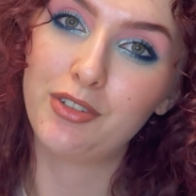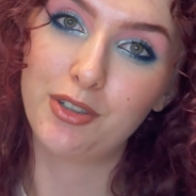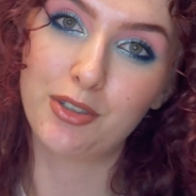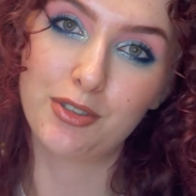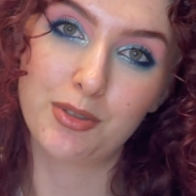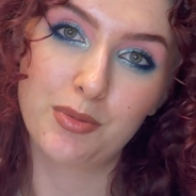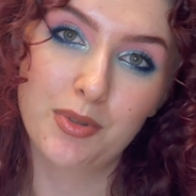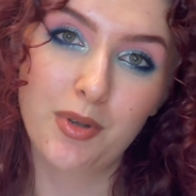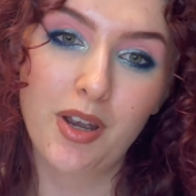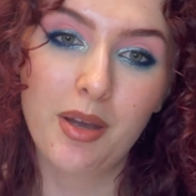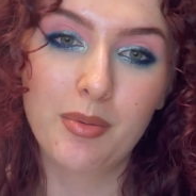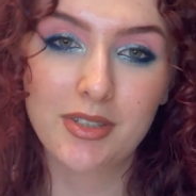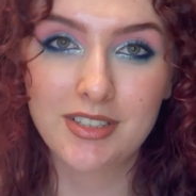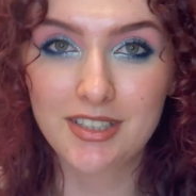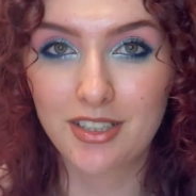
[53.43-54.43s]
you could
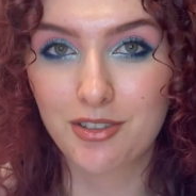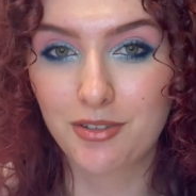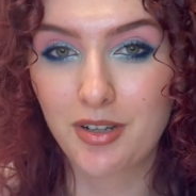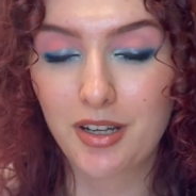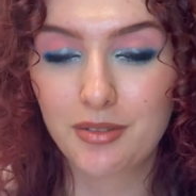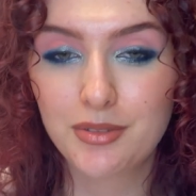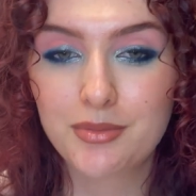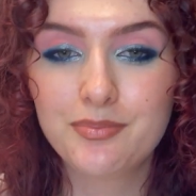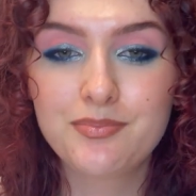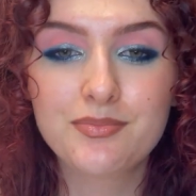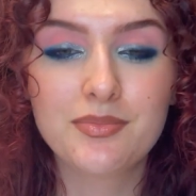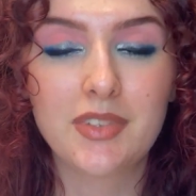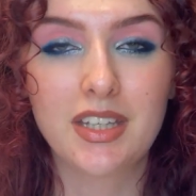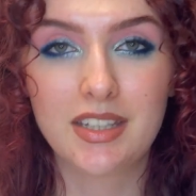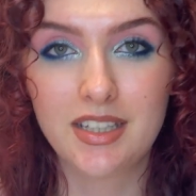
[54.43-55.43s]
subscribe and stick around.
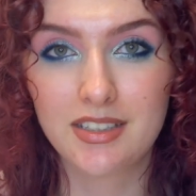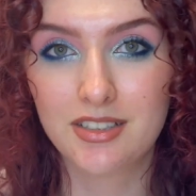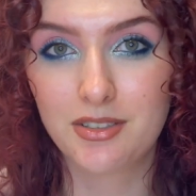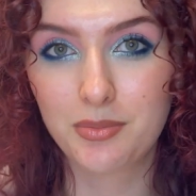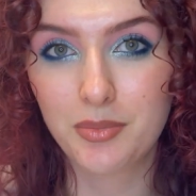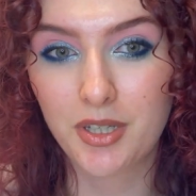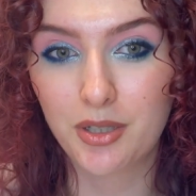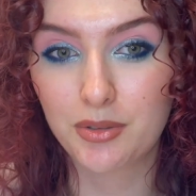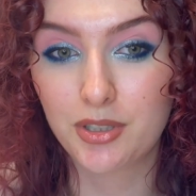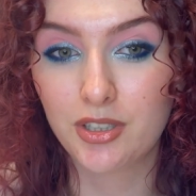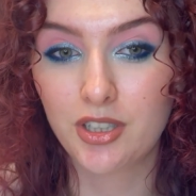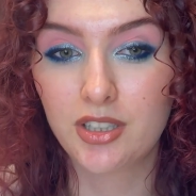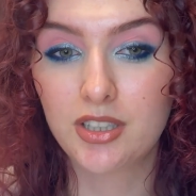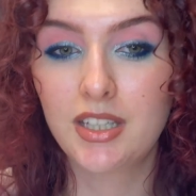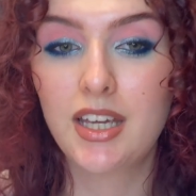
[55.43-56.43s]
It does help me out a
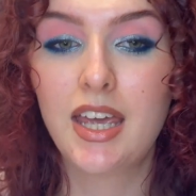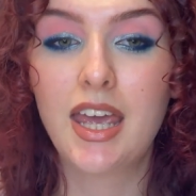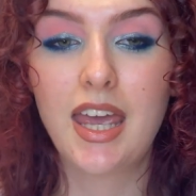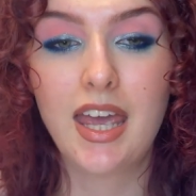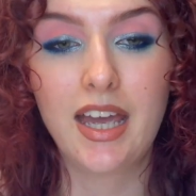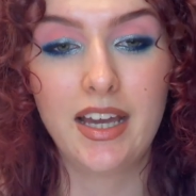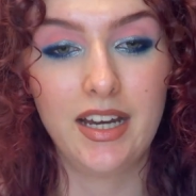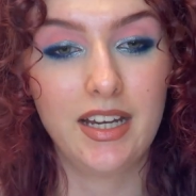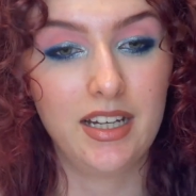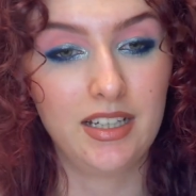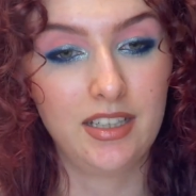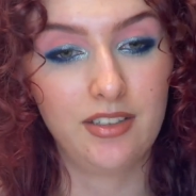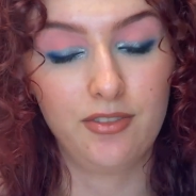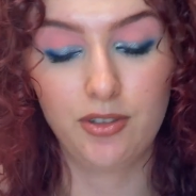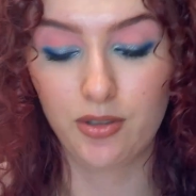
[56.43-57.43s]
lot
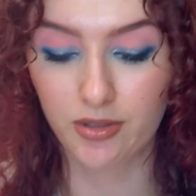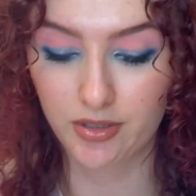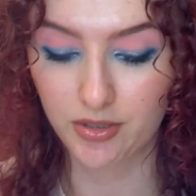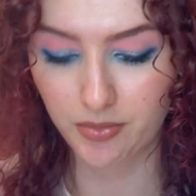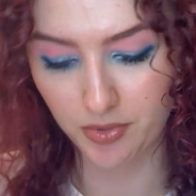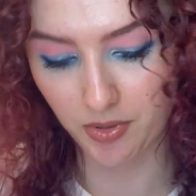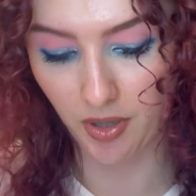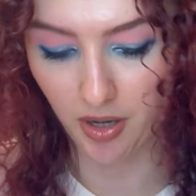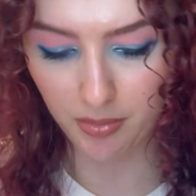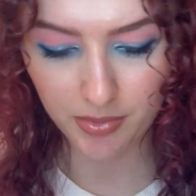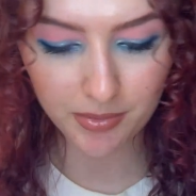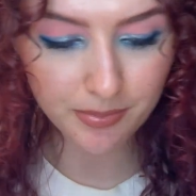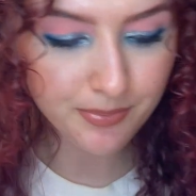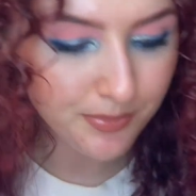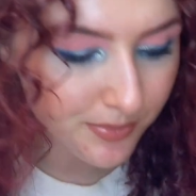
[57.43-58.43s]
if you are subscribed.
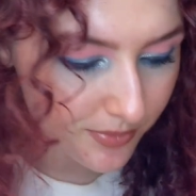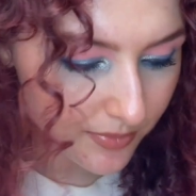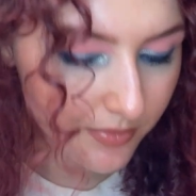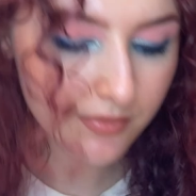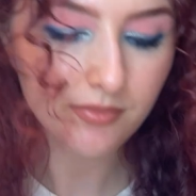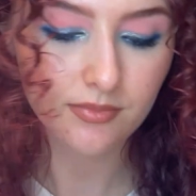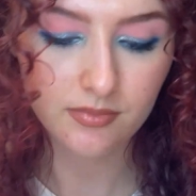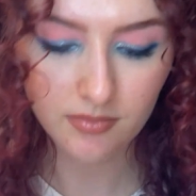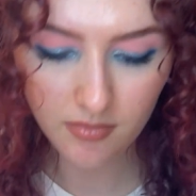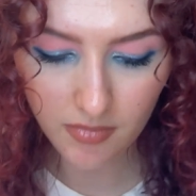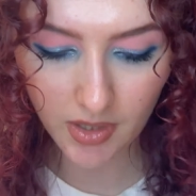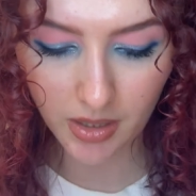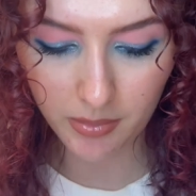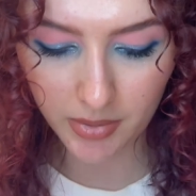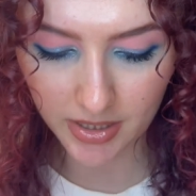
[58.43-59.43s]

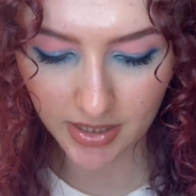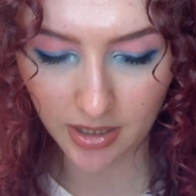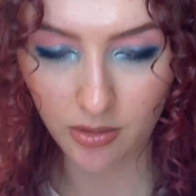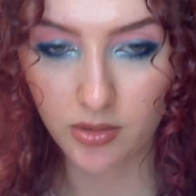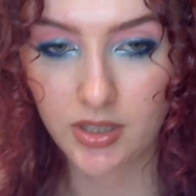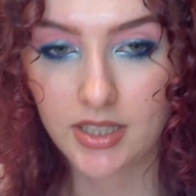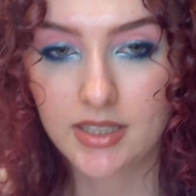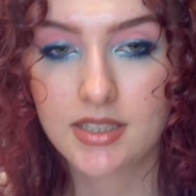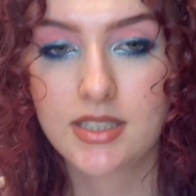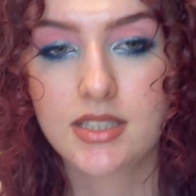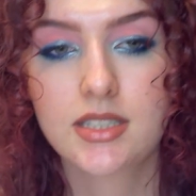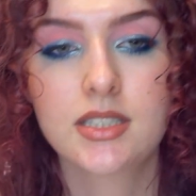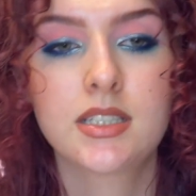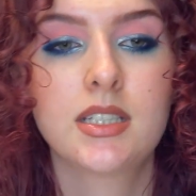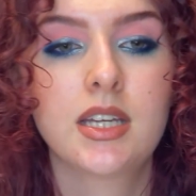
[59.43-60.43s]
But now
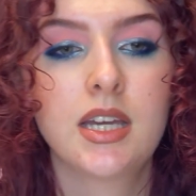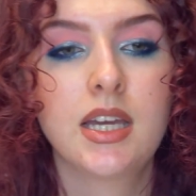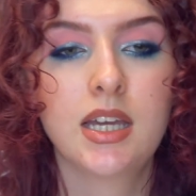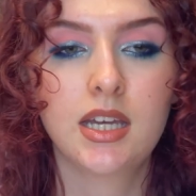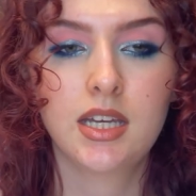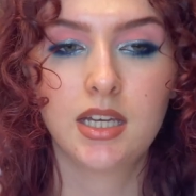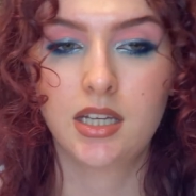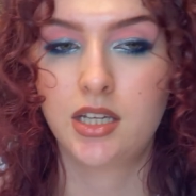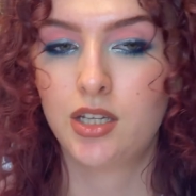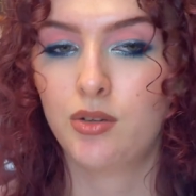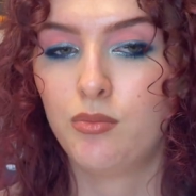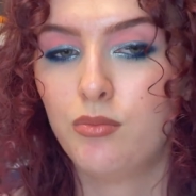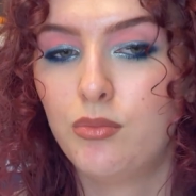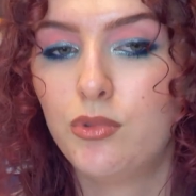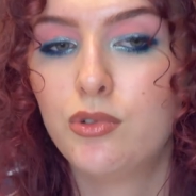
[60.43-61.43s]
let's
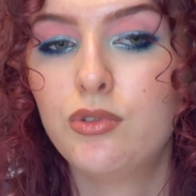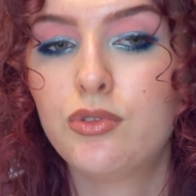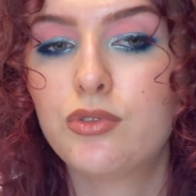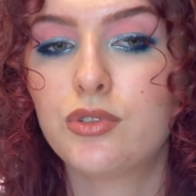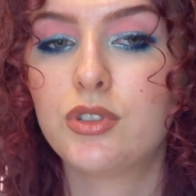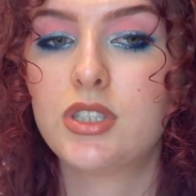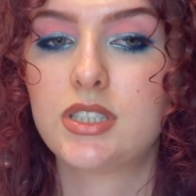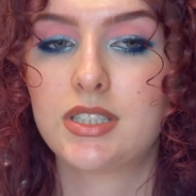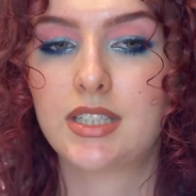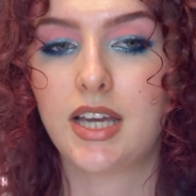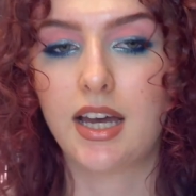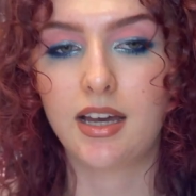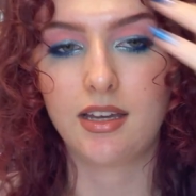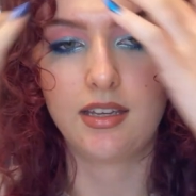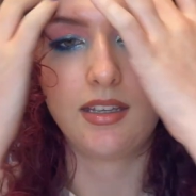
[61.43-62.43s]
move to the
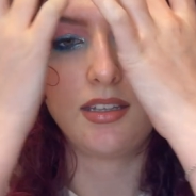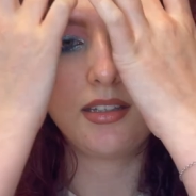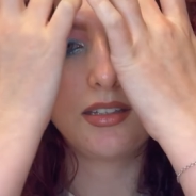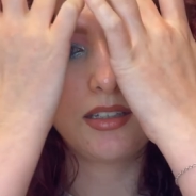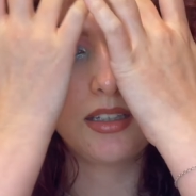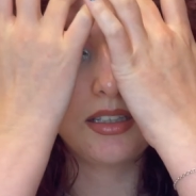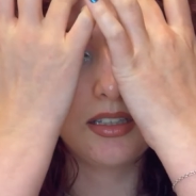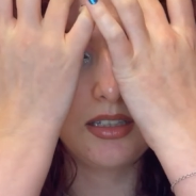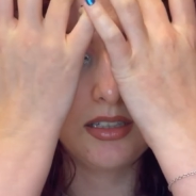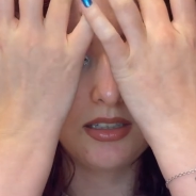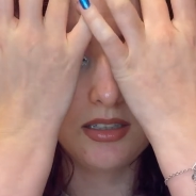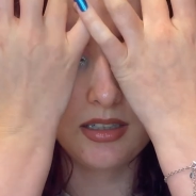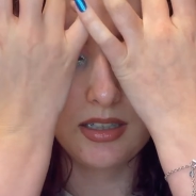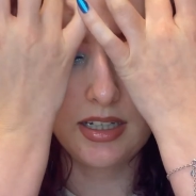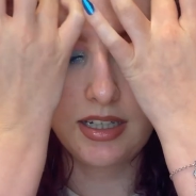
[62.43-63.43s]
side.
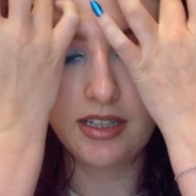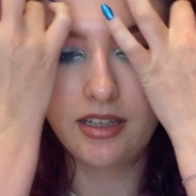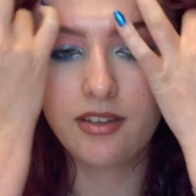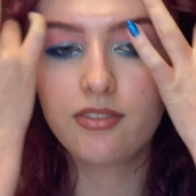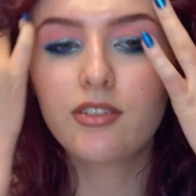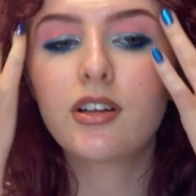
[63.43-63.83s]
I have a